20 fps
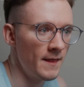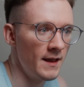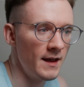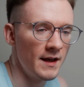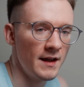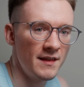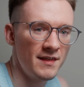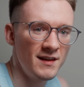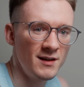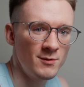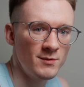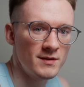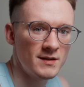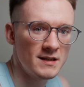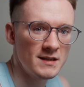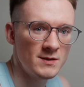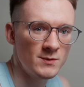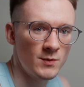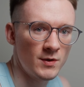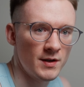And I think with
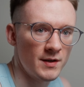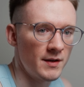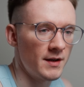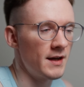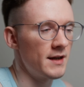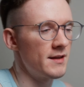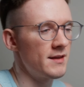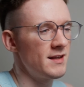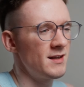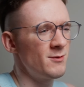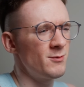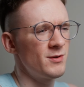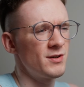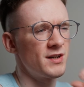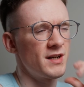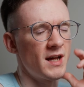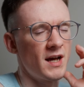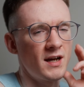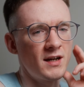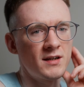this one, I think we're
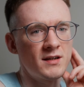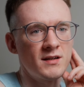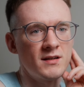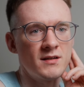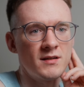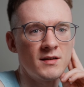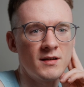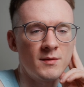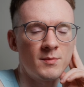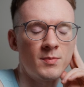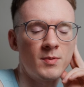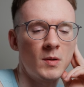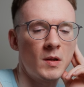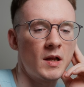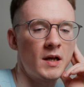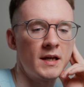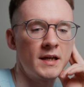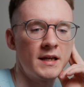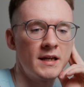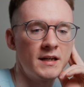not going to
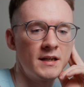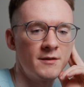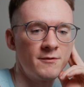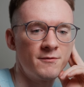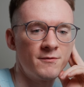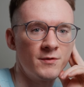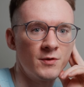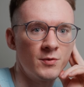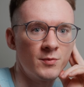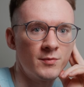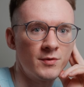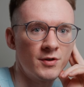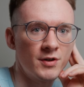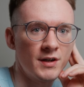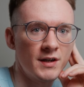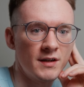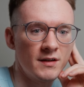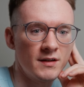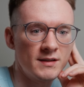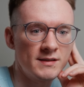apply any film
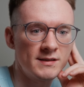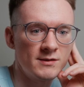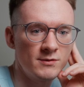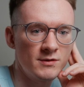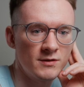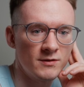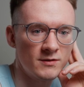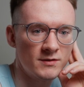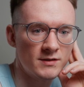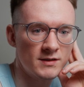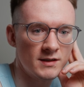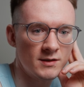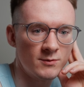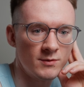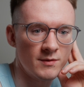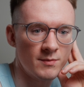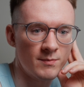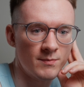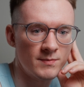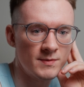grain. Let's see what it looks like
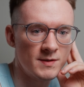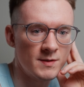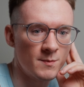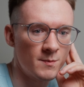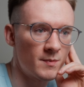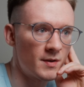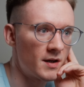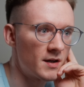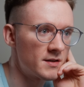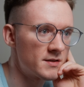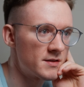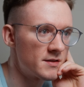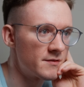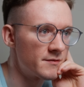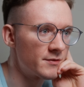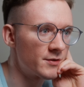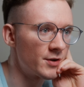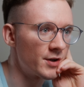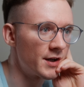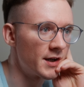with some
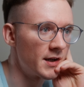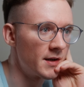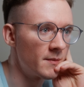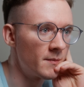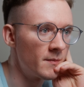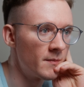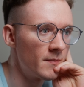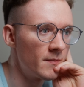positive grain.